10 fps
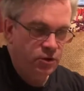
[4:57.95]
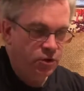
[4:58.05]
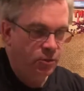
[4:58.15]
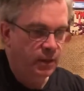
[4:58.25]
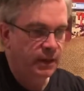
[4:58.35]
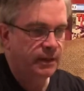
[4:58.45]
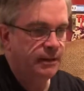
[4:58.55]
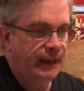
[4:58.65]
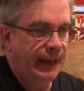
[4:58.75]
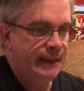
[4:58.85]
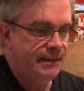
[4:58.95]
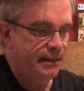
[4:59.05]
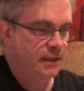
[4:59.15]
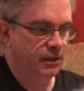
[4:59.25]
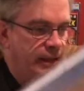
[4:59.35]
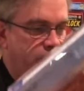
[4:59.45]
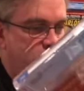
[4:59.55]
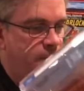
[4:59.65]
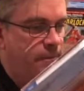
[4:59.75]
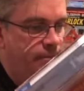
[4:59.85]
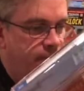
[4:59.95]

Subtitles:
to add to the collection.